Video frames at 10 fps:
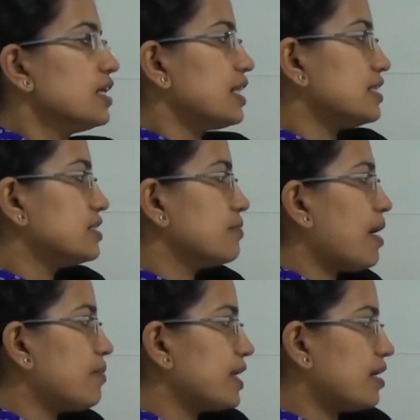that's the
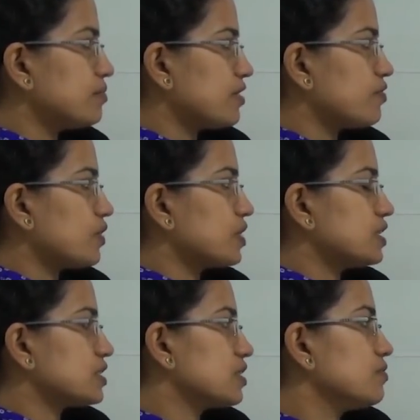Baba Ramdev
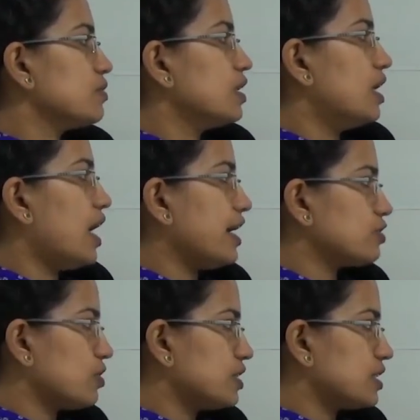Foundation, has
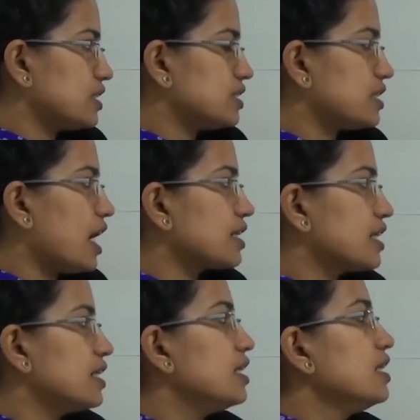already
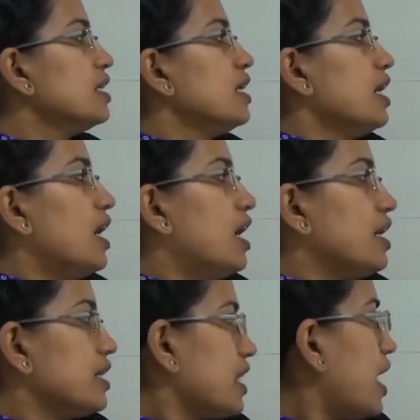started
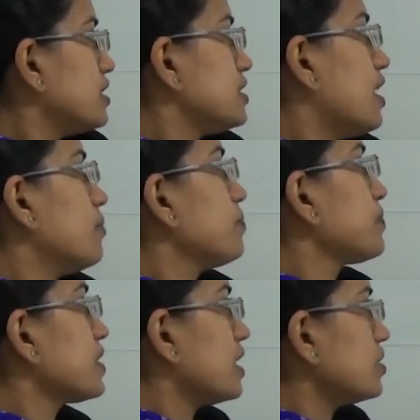in Assam.
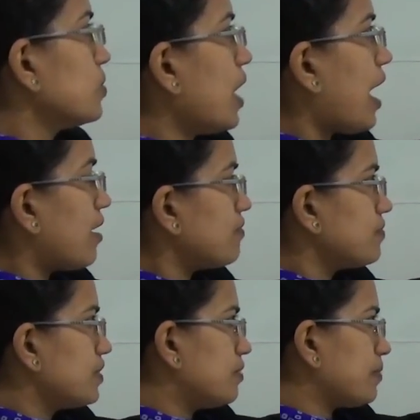Then you have
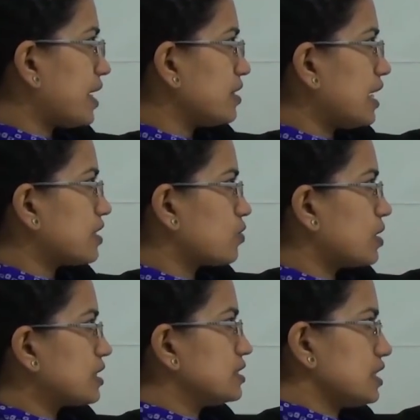the main
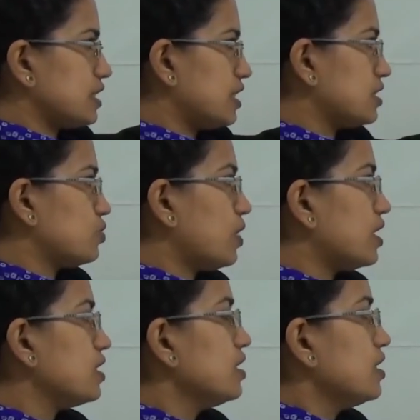headquarters at
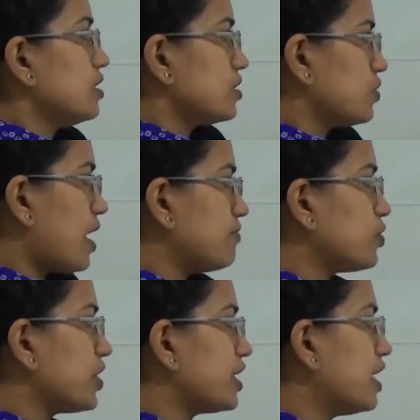Haridwar, you have
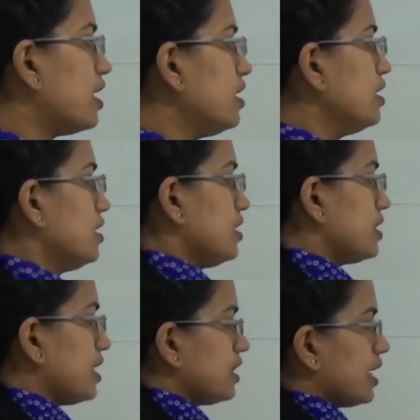Noida.
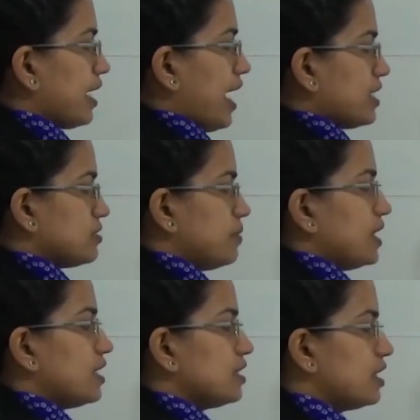Then there has
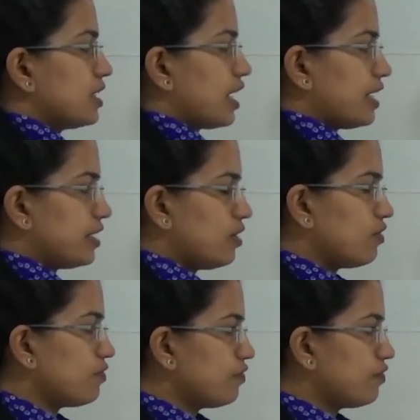been a kind of